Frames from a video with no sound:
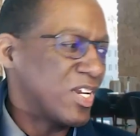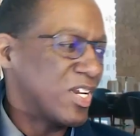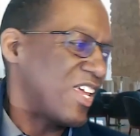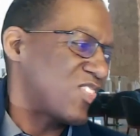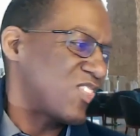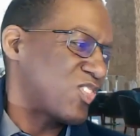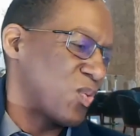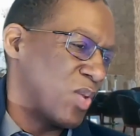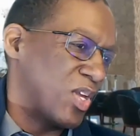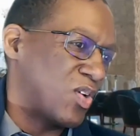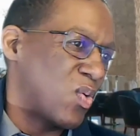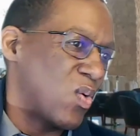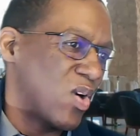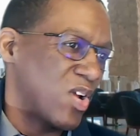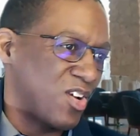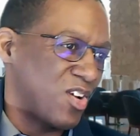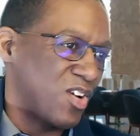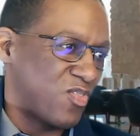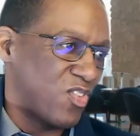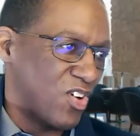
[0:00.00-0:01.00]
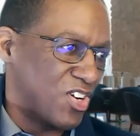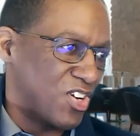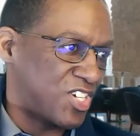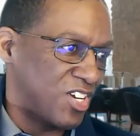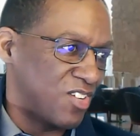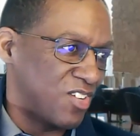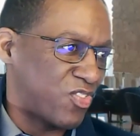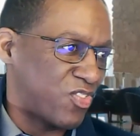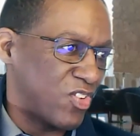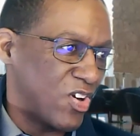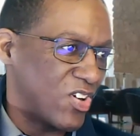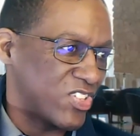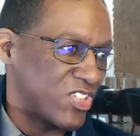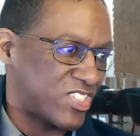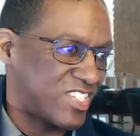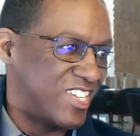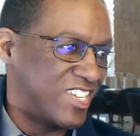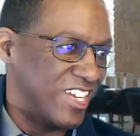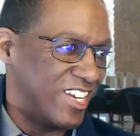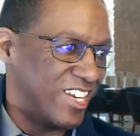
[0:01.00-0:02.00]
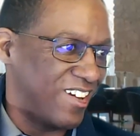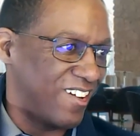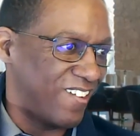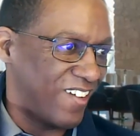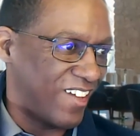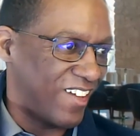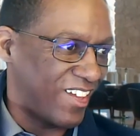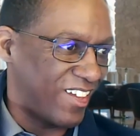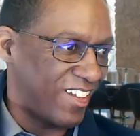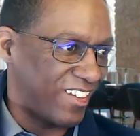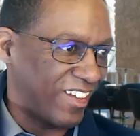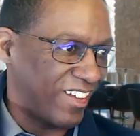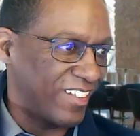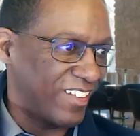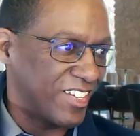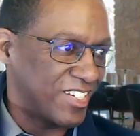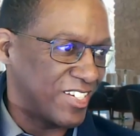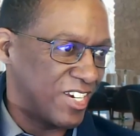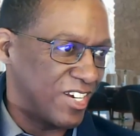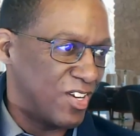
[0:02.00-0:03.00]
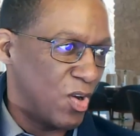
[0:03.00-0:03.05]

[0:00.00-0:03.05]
take the recorded version first, you know. I'll let you